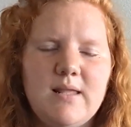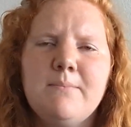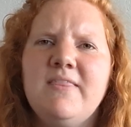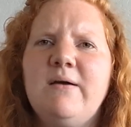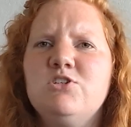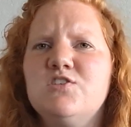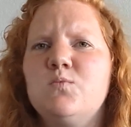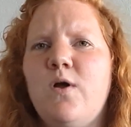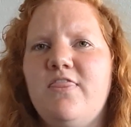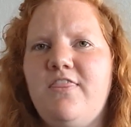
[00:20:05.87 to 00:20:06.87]
But that was just
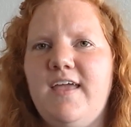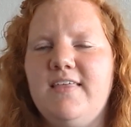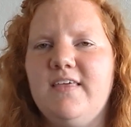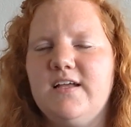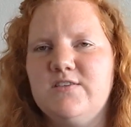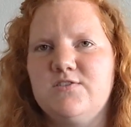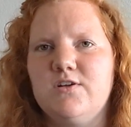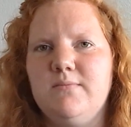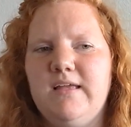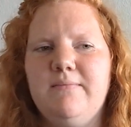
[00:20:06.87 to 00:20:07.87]
one thing that
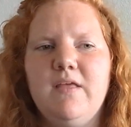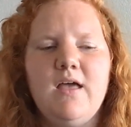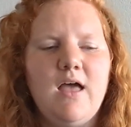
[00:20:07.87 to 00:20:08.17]
concerned me.